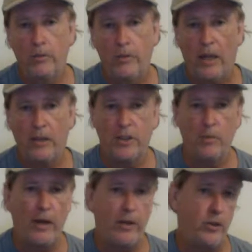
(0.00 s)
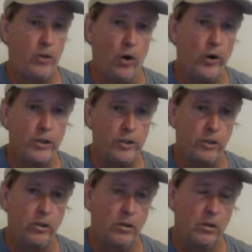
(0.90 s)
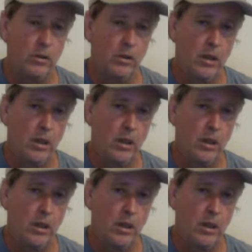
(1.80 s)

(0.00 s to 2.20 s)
you've got somebody that targets you.